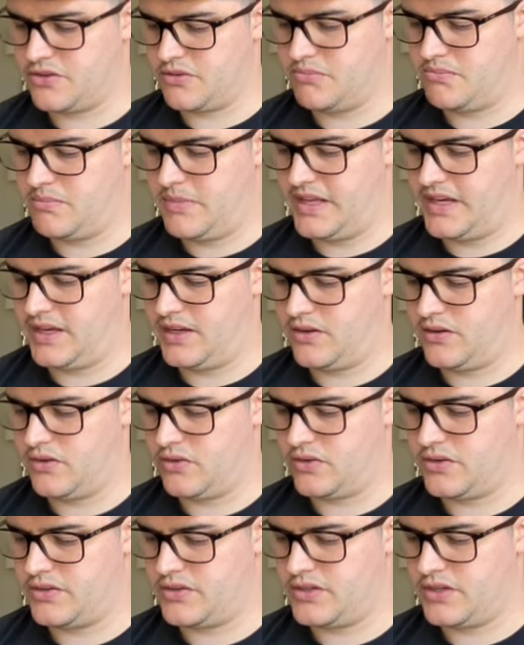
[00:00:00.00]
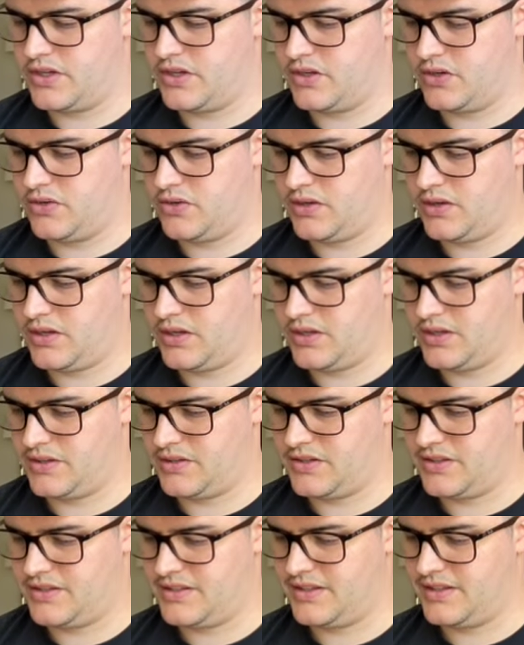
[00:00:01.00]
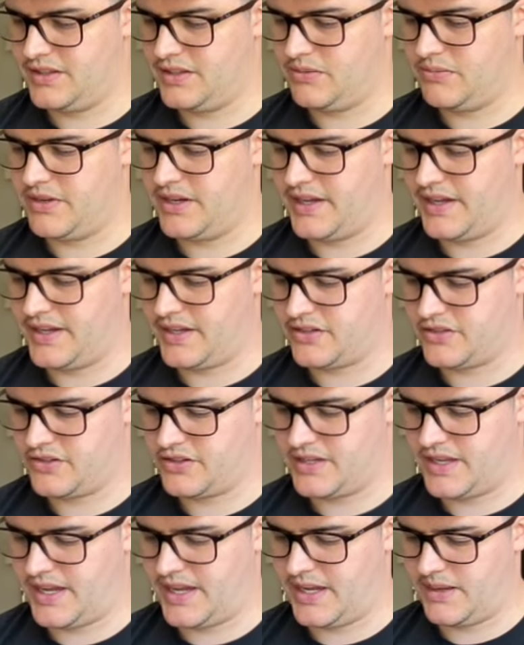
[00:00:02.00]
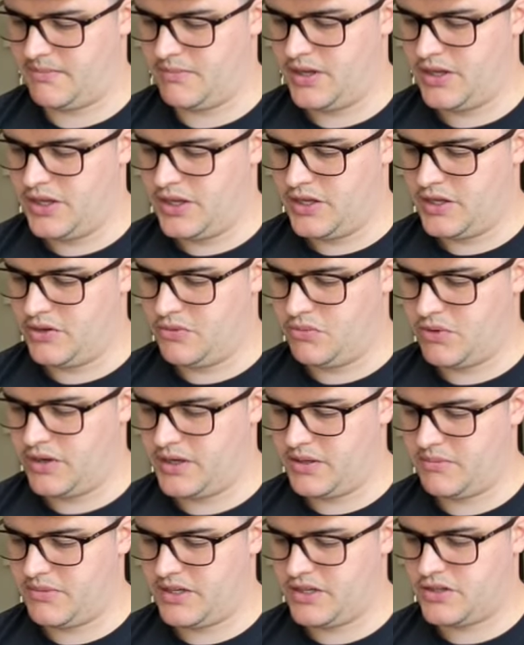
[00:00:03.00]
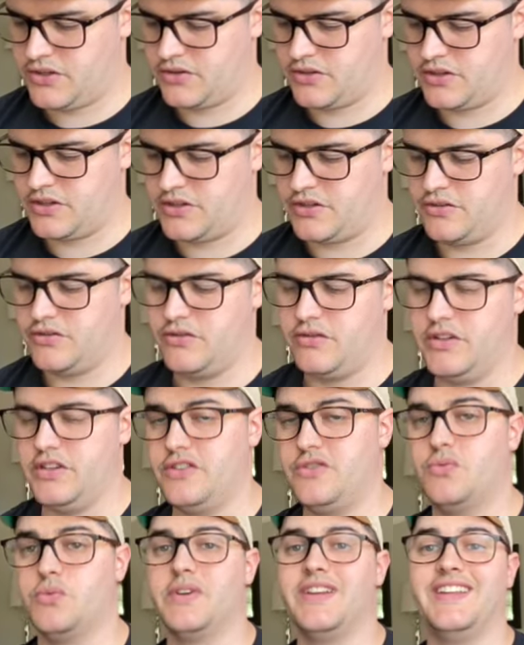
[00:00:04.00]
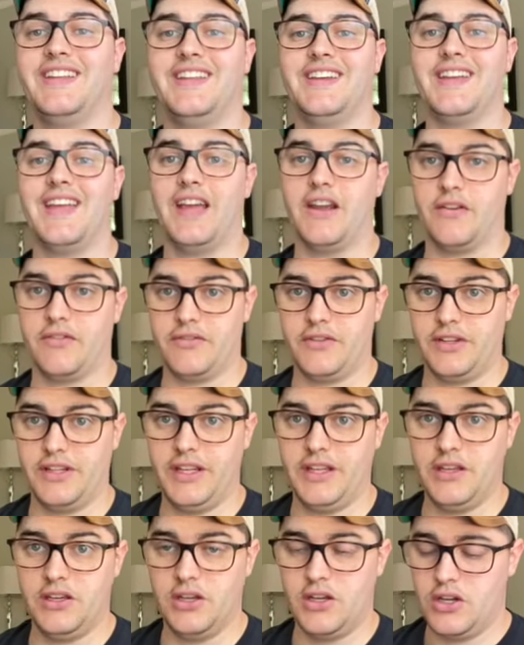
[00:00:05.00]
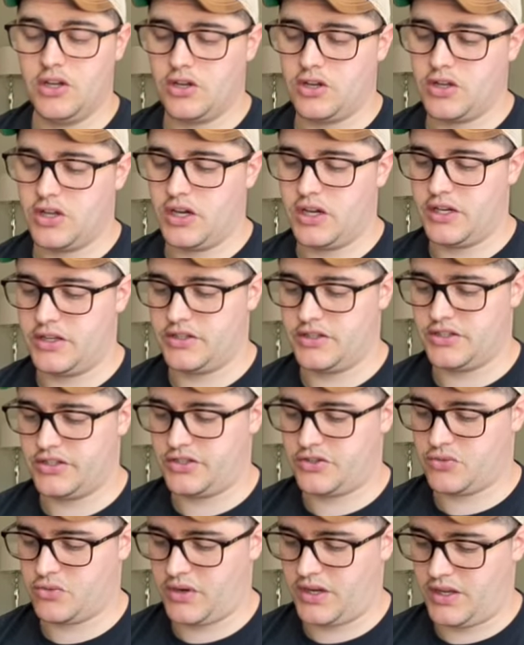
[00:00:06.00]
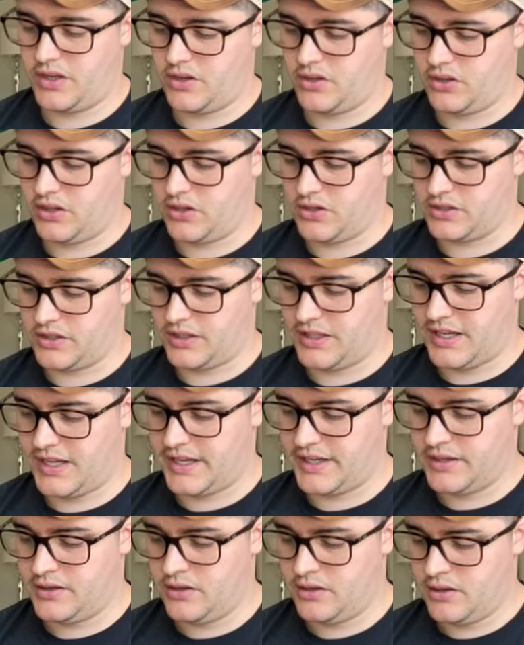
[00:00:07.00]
minute or so, just a little bit of extra time. You want to make sure that you do these really carefully, cut straight along the line.